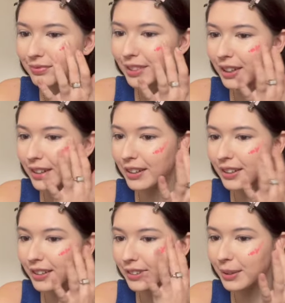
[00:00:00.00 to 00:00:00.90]
like a
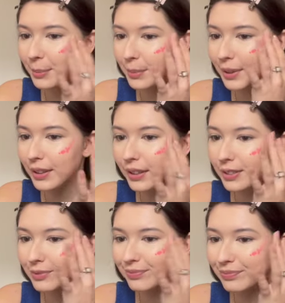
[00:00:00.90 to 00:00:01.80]
little bit,
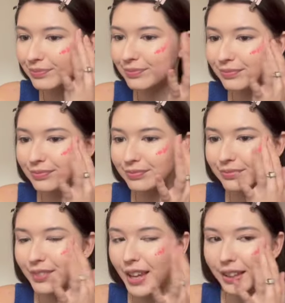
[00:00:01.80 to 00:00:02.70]

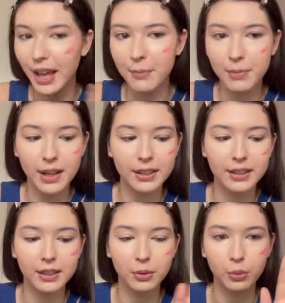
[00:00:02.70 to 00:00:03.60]
and I'm
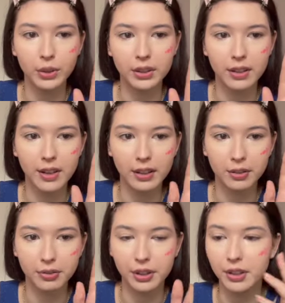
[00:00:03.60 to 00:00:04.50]
blending with another
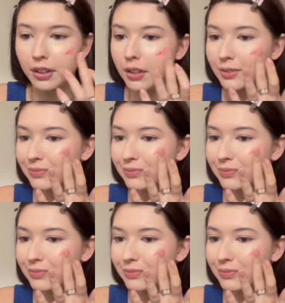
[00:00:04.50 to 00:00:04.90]
finger.